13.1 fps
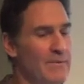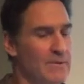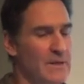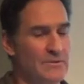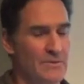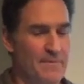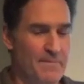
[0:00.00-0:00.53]
I
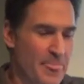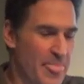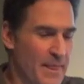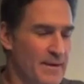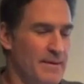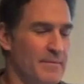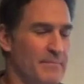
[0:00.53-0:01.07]
was.
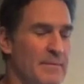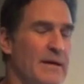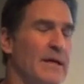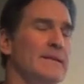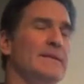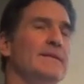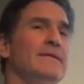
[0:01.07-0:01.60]

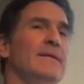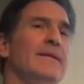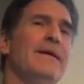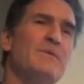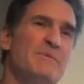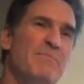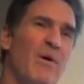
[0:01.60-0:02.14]
But, and
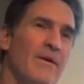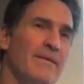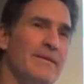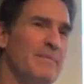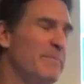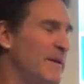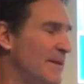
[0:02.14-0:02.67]
that was part
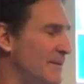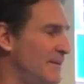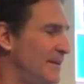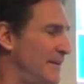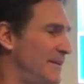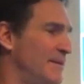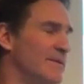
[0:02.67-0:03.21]
of the
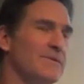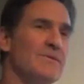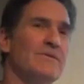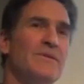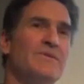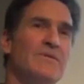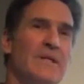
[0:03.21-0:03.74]
epiphany is
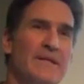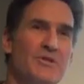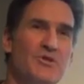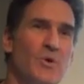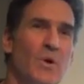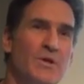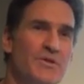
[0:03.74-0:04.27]
seeing
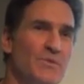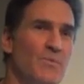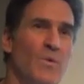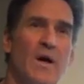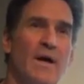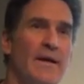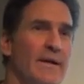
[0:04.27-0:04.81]
George's
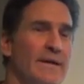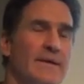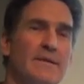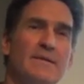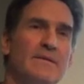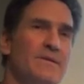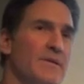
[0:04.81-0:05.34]
work and
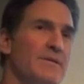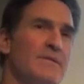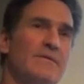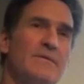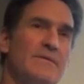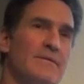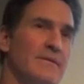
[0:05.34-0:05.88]
it
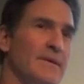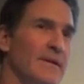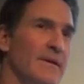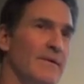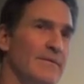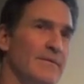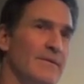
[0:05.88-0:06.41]
just, you
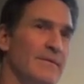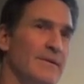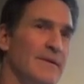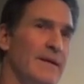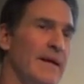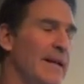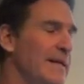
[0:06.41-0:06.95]
know,
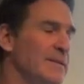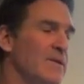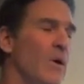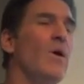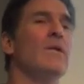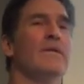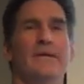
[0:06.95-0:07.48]
and I
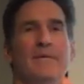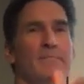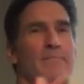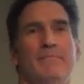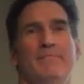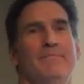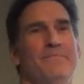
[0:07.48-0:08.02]
told him,
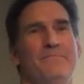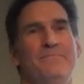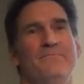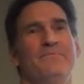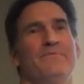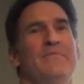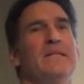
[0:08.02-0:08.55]

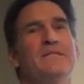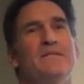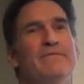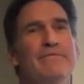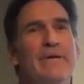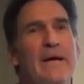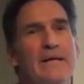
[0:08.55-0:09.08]
face to
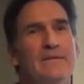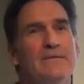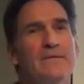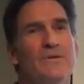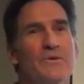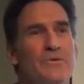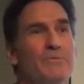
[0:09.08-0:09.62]
face,
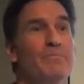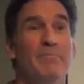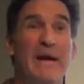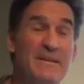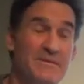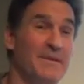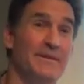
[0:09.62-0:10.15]
you know, you
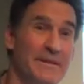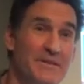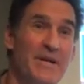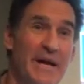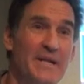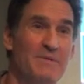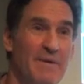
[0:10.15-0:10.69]
basically
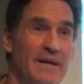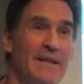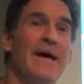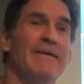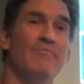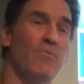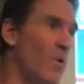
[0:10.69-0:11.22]
changed my
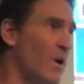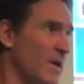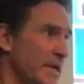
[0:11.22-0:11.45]
life.